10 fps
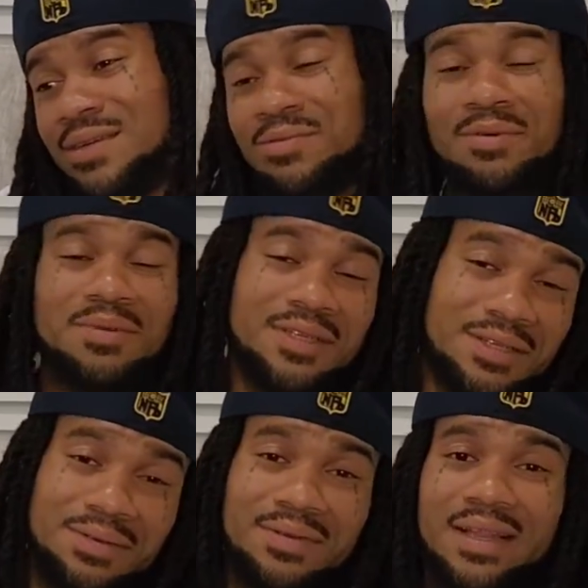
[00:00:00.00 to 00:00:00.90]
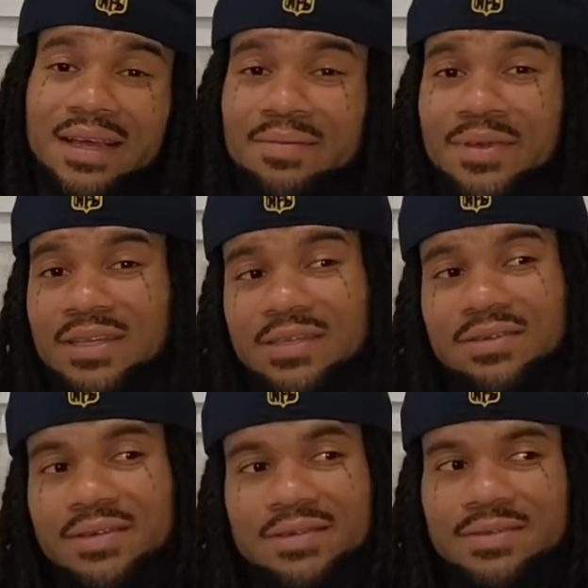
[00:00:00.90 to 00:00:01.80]
Whoop de doo. Like, bitch,
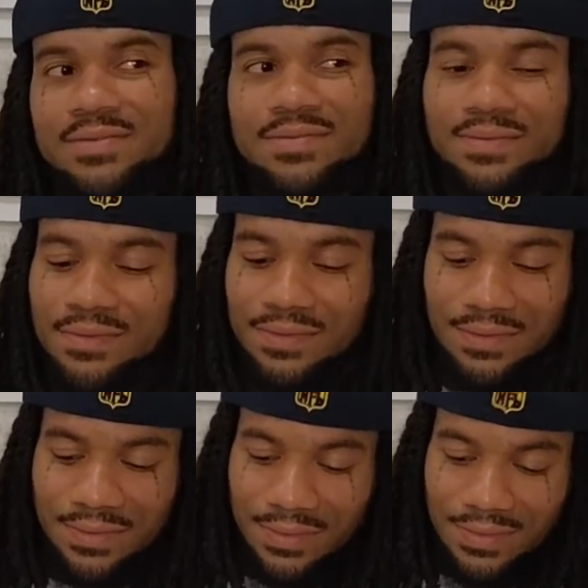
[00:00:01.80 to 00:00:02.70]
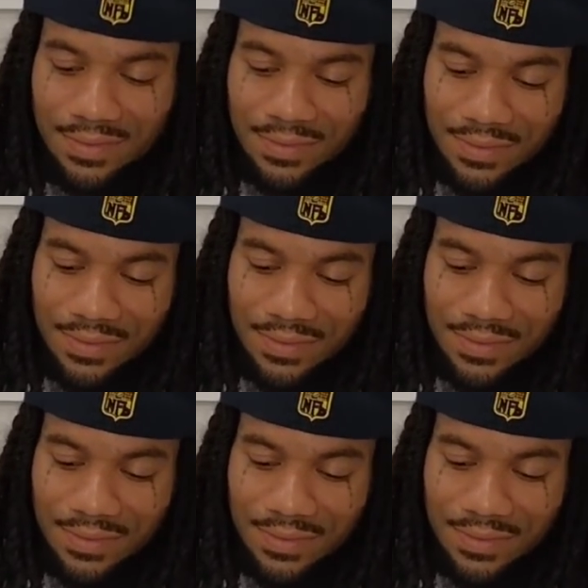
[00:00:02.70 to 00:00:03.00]
you ain't